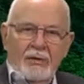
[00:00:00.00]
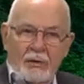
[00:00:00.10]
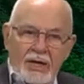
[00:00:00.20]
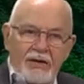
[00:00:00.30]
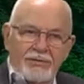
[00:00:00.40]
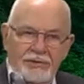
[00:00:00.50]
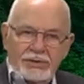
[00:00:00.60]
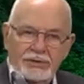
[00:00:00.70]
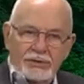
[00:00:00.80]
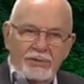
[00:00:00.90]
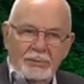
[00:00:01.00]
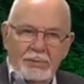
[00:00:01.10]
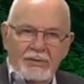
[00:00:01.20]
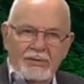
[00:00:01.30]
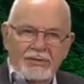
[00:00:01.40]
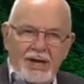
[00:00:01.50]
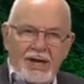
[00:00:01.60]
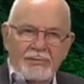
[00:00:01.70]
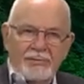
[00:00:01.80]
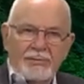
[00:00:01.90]
read for a short period of
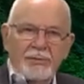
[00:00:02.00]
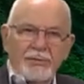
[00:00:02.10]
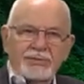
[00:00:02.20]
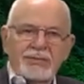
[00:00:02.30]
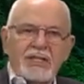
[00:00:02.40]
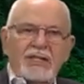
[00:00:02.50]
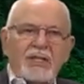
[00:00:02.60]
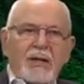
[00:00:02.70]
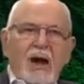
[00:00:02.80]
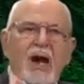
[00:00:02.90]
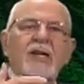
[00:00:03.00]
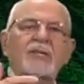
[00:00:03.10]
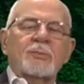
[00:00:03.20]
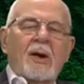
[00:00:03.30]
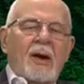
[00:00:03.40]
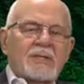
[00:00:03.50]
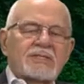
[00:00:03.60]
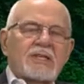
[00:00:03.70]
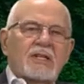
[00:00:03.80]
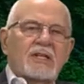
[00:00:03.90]
time before you will see that God has
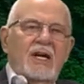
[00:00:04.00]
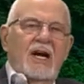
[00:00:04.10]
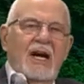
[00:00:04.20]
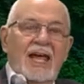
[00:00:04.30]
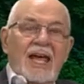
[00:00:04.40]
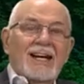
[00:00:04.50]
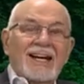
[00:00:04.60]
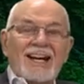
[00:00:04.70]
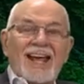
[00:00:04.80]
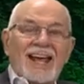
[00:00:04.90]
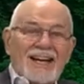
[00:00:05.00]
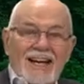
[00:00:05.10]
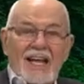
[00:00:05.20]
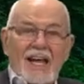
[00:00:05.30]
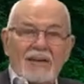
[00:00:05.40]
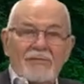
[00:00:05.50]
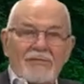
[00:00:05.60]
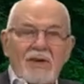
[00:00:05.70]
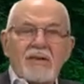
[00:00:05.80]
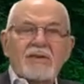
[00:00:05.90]
promised again and again and again
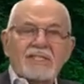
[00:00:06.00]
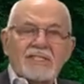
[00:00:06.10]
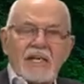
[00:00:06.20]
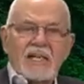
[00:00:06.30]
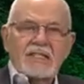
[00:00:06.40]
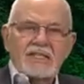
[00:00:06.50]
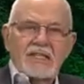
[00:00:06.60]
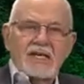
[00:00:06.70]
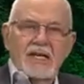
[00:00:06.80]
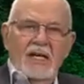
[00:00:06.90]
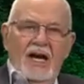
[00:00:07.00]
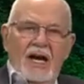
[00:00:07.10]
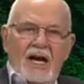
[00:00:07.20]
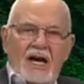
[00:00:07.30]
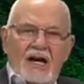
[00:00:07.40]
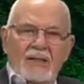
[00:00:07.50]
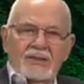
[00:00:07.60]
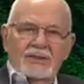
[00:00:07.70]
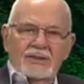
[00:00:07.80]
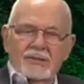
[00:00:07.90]
various things
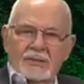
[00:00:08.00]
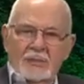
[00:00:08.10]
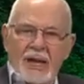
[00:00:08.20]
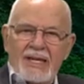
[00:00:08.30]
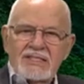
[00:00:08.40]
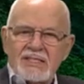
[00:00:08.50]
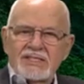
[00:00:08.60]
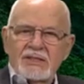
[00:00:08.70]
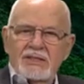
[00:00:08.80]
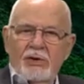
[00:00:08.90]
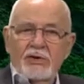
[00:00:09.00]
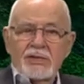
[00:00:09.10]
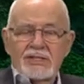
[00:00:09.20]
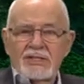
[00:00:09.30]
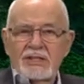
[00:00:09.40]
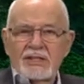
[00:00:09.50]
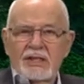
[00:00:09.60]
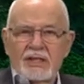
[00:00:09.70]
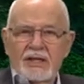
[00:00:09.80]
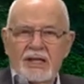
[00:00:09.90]
to bless us, anoint us,
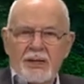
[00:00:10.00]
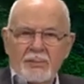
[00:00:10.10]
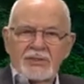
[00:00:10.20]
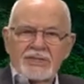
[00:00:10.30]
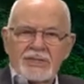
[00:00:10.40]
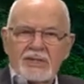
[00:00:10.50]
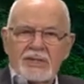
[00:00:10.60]
and keep us,